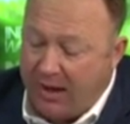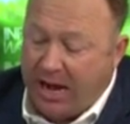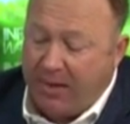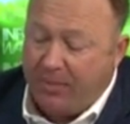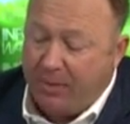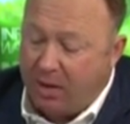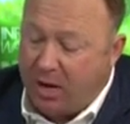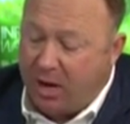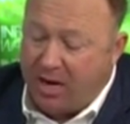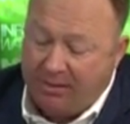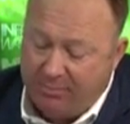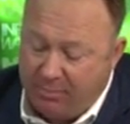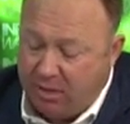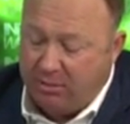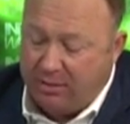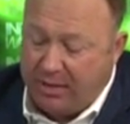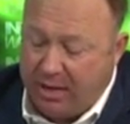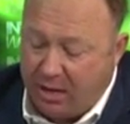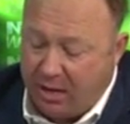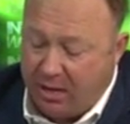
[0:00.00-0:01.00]
They had their
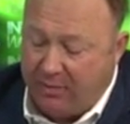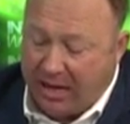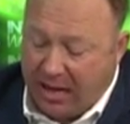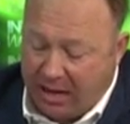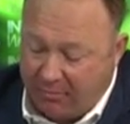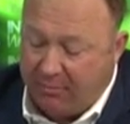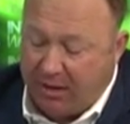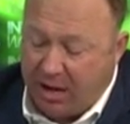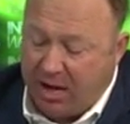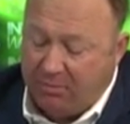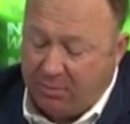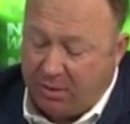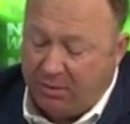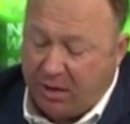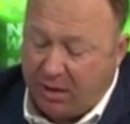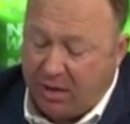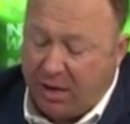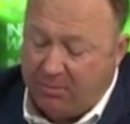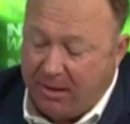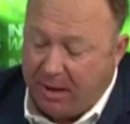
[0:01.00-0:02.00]
honeymoon there. They got honeymoon
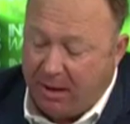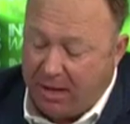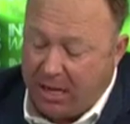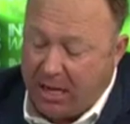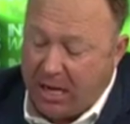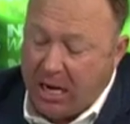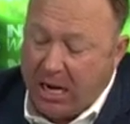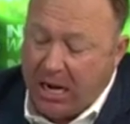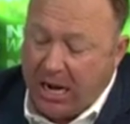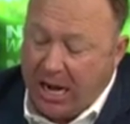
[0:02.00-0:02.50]
there, not married.